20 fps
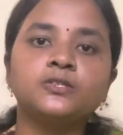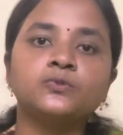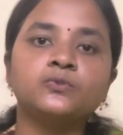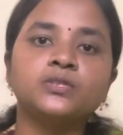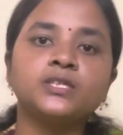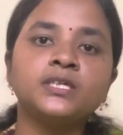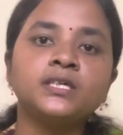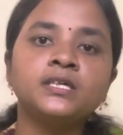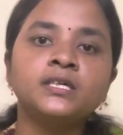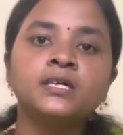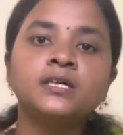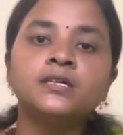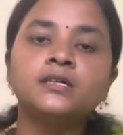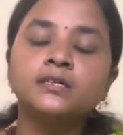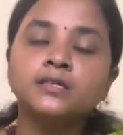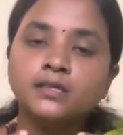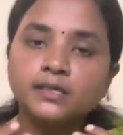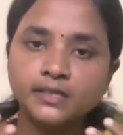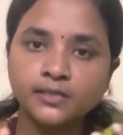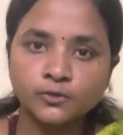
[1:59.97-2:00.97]
to the
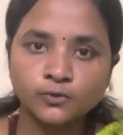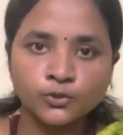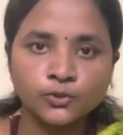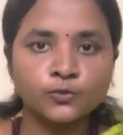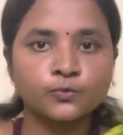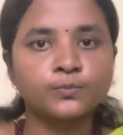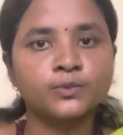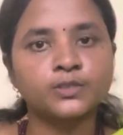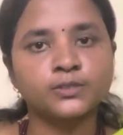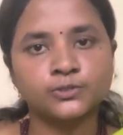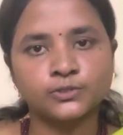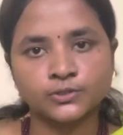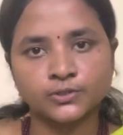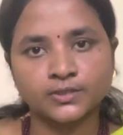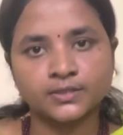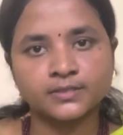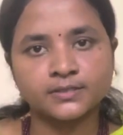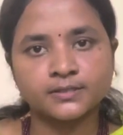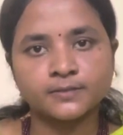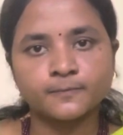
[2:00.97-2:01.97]
glenohumeral
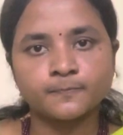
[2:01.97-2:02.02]
joint.